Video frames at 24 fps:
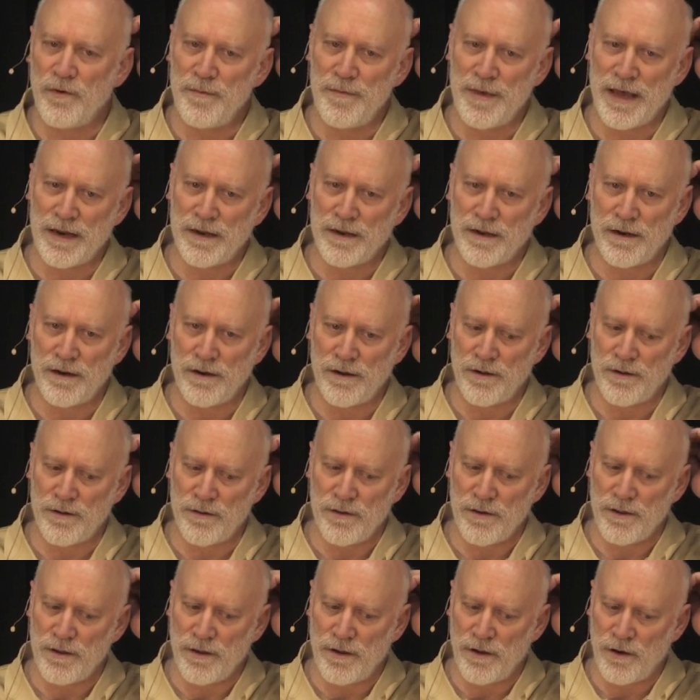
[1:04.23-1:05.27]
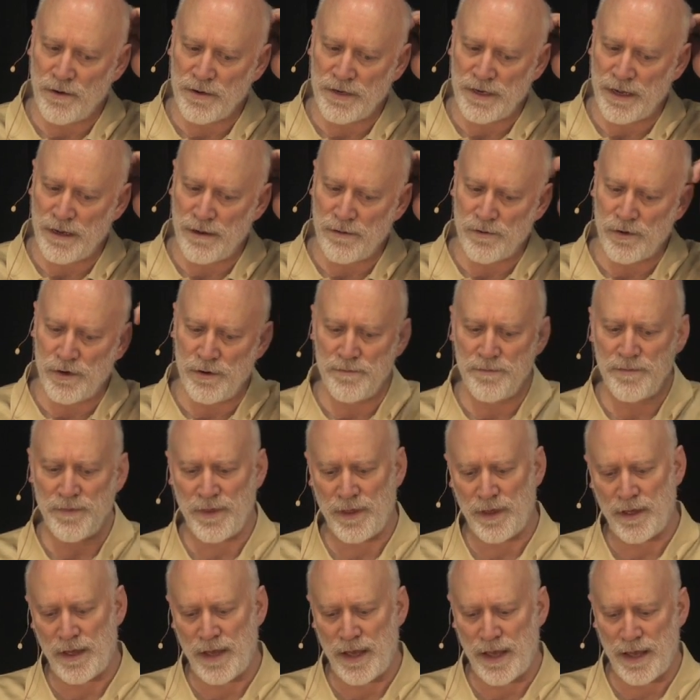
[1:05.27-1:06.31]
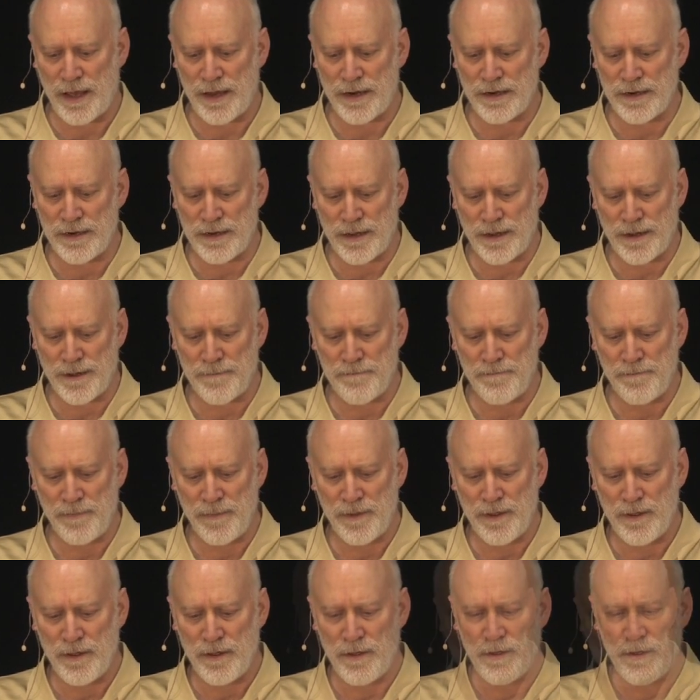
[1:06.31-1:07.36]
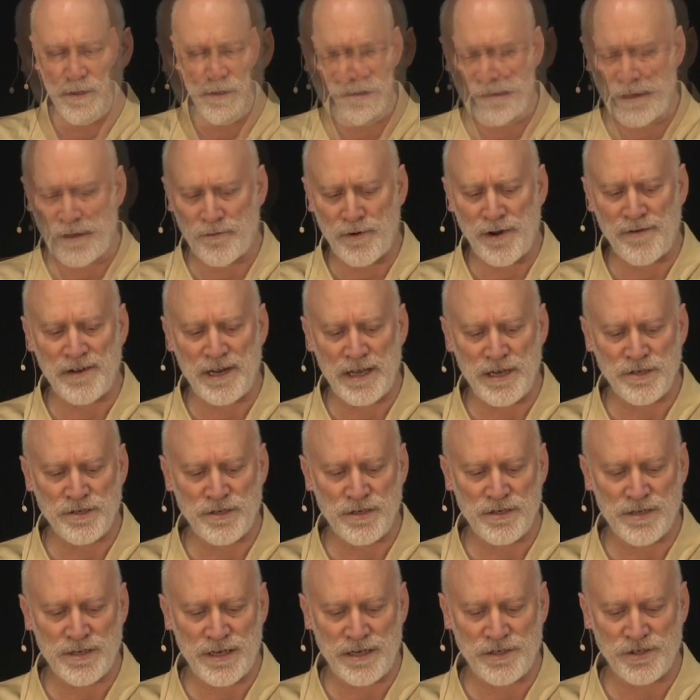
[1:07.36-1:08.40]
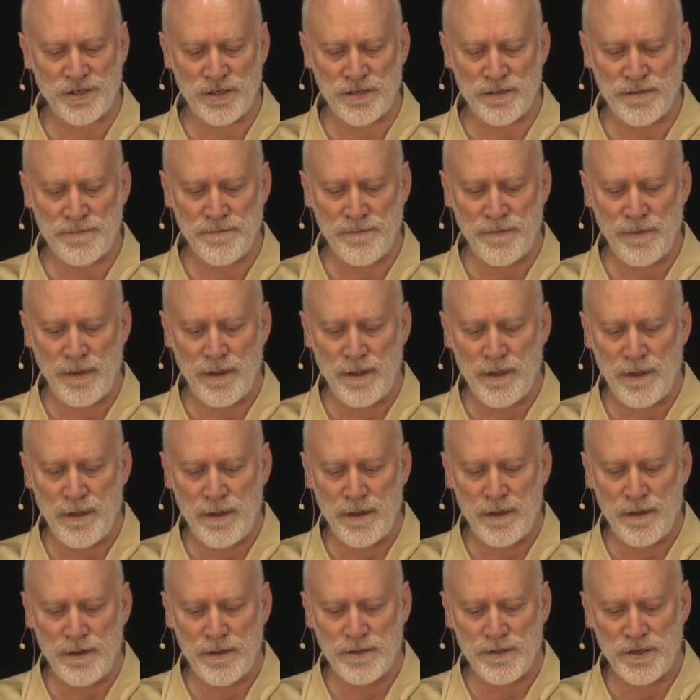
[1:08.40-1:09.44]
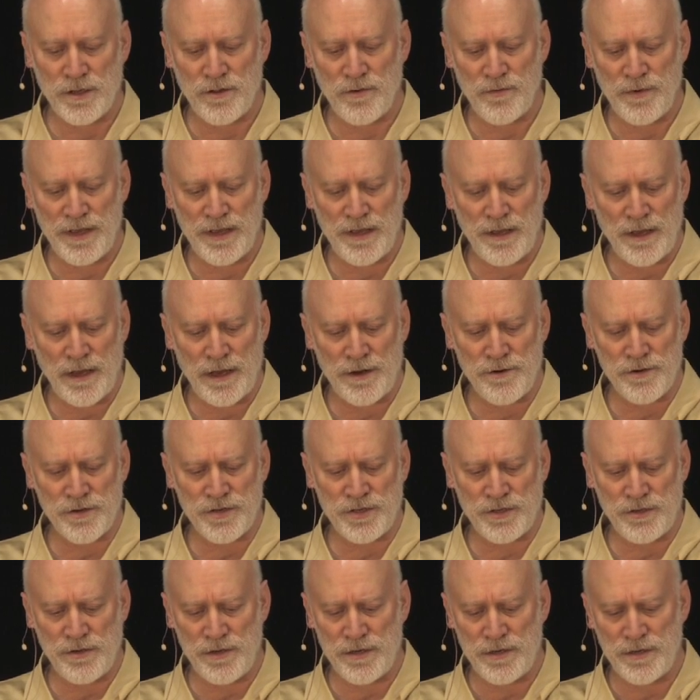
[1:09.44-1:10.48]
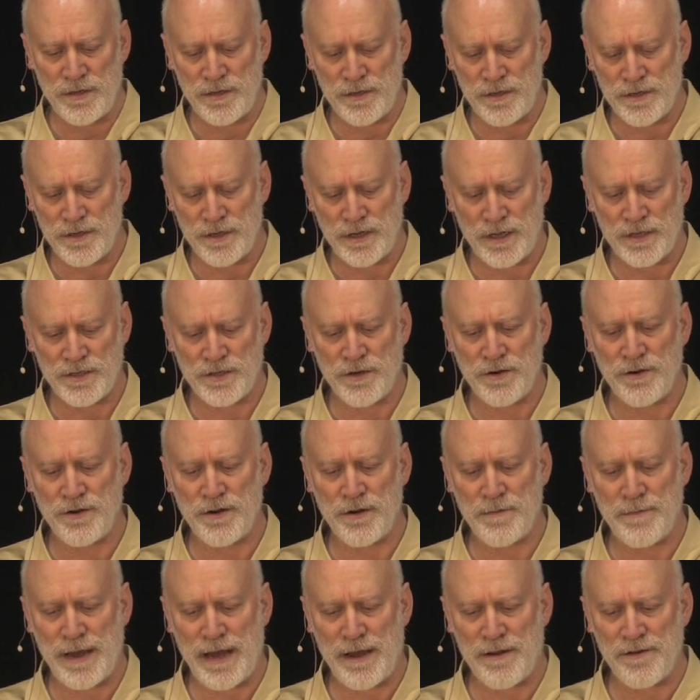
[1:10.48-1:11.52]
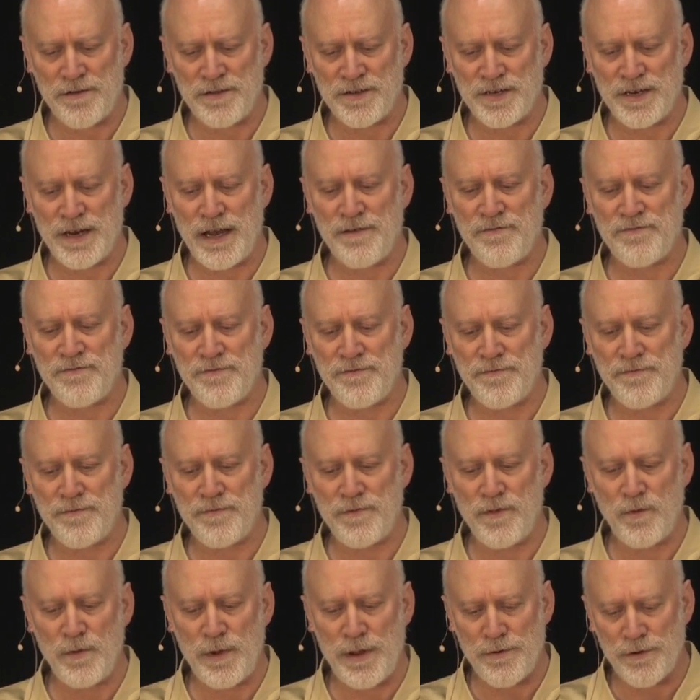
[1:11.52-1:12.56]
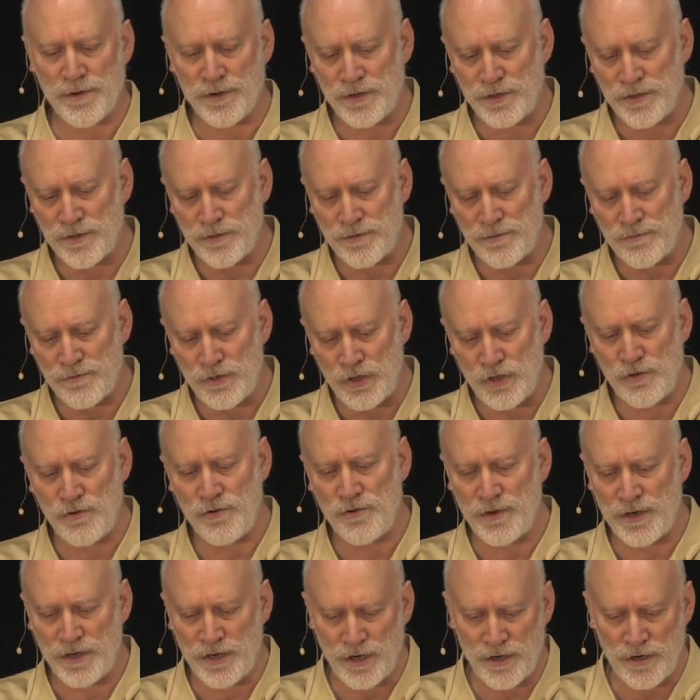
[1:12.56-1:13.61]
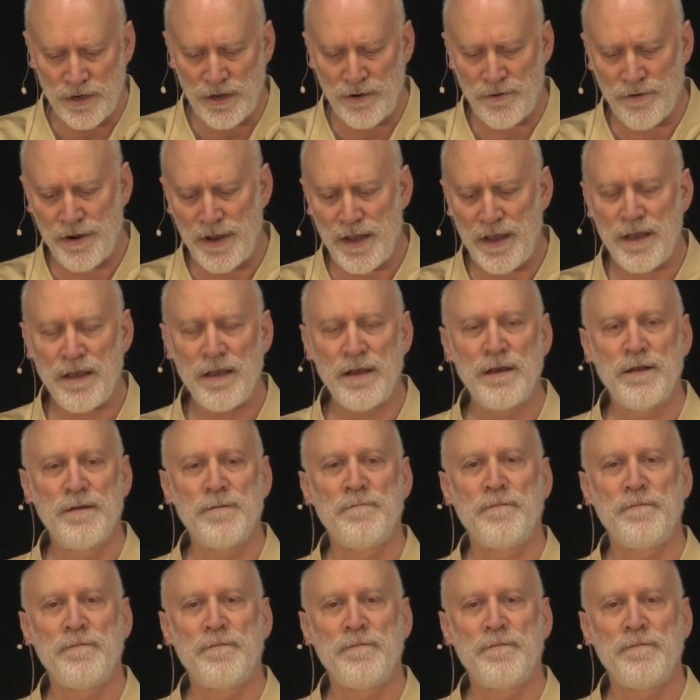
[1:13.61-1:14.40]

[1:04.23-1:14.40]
we met in a hotel room and uh, revelation session so that we understood a certain amount of stuff that we were to do and to decree,